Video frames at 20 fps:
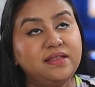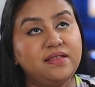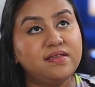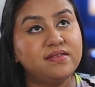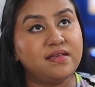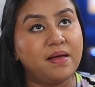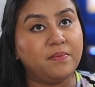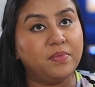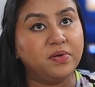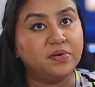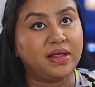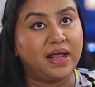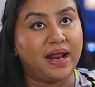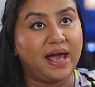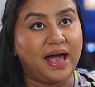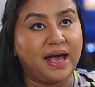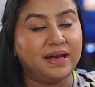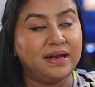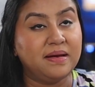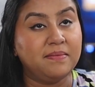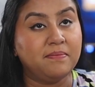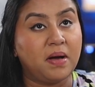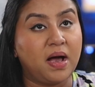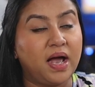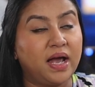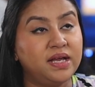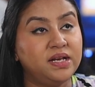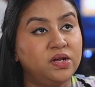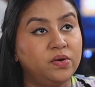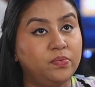hit this number that I had in
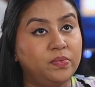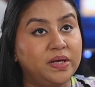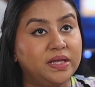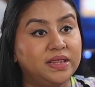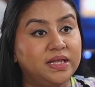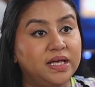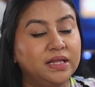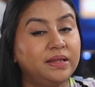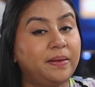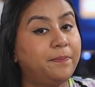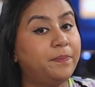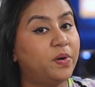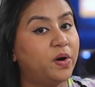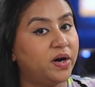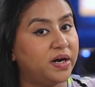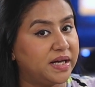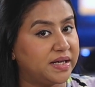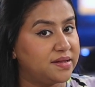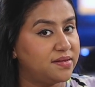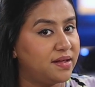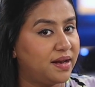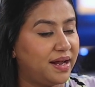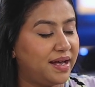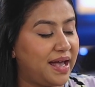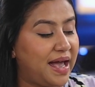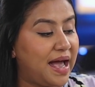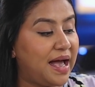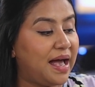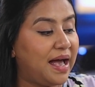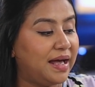mind with the products that I
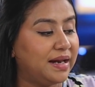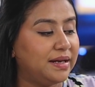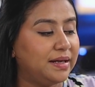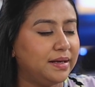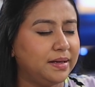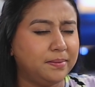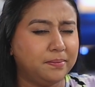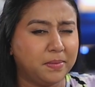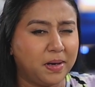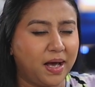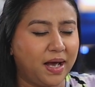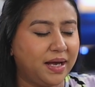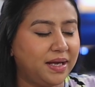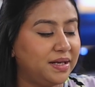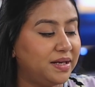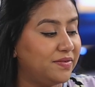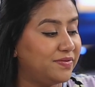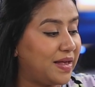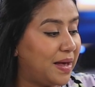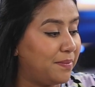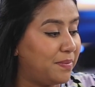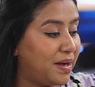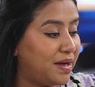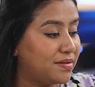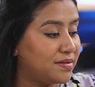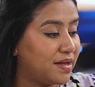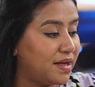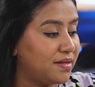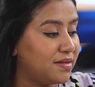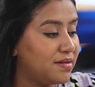had in mind, if that
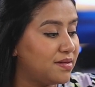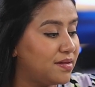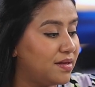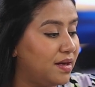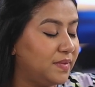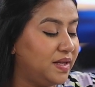makes sense.